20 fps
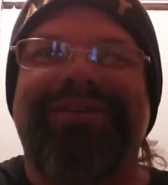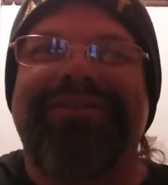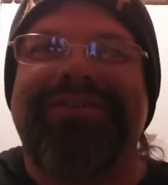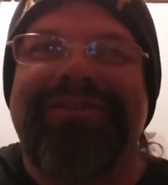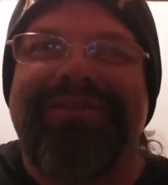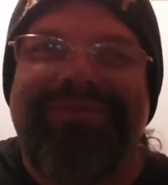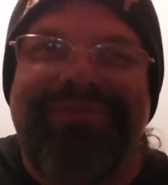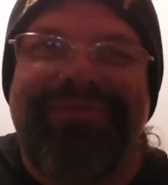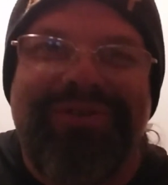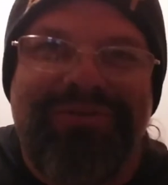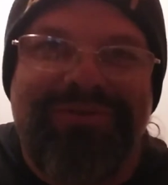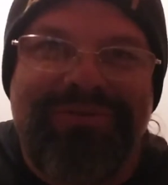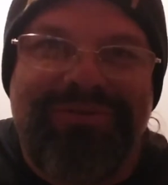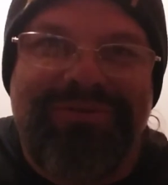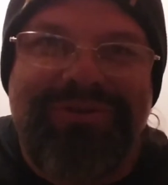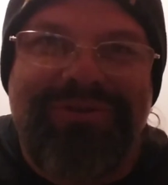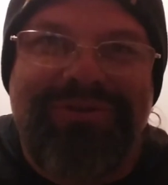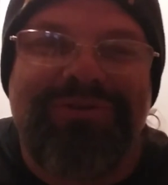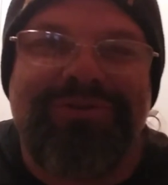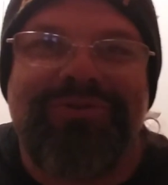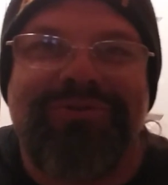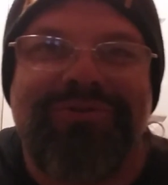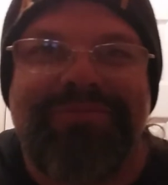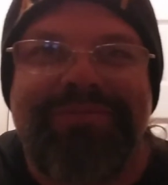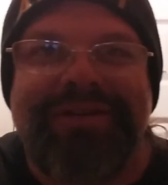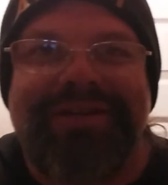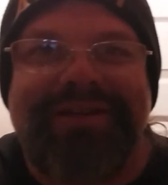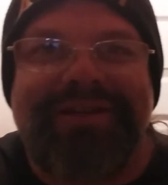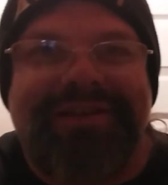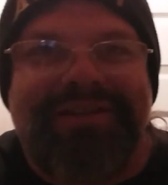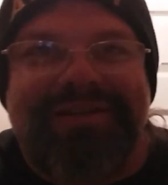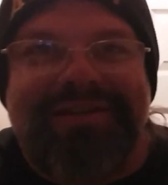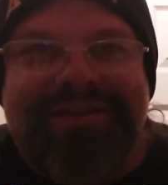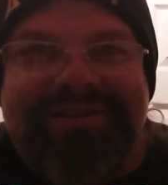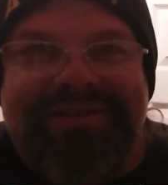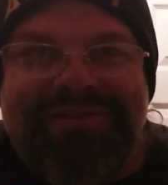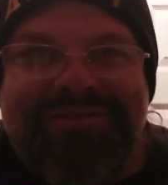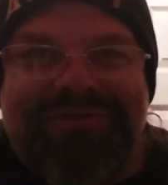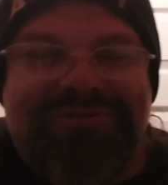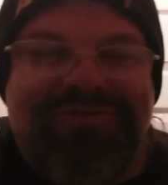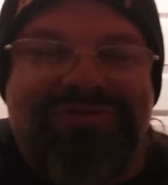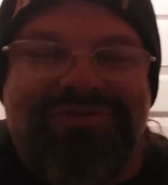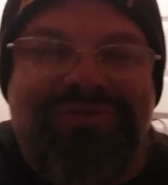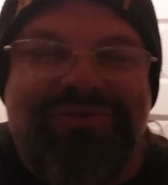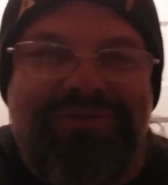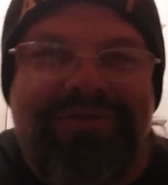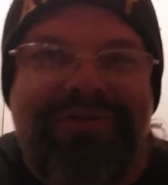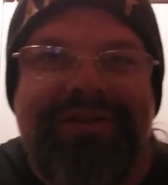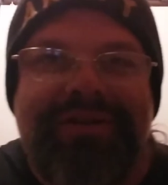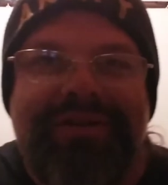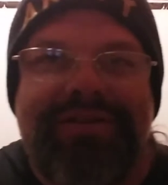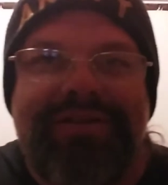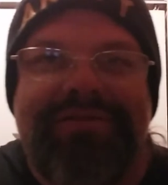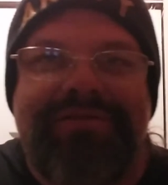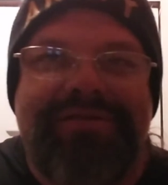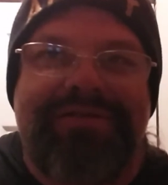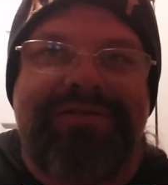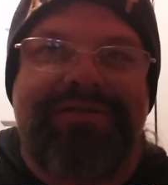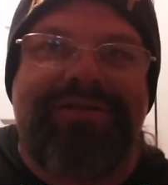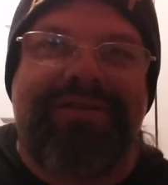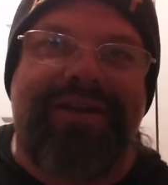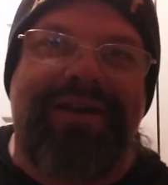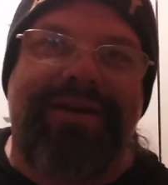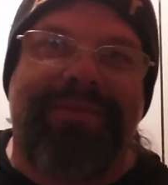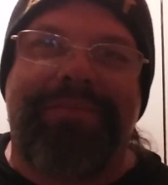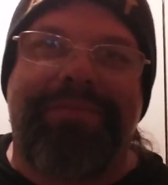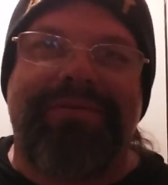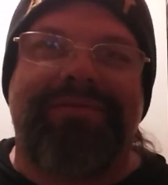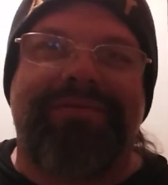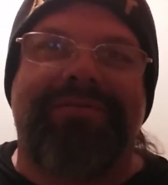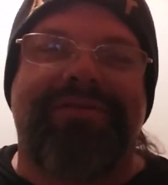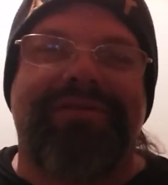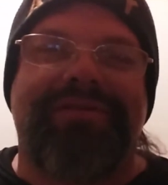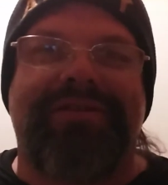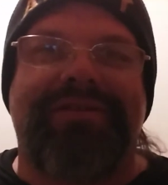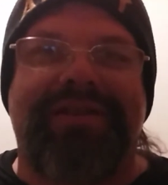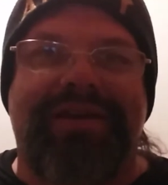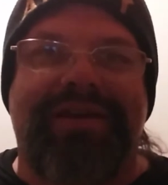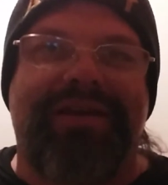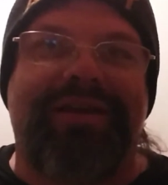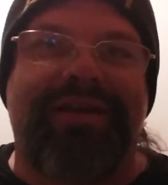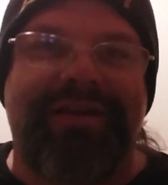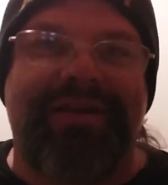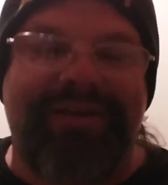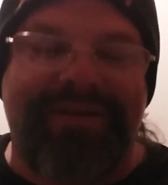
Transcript: of YouTube, I got a nice story that just happened today.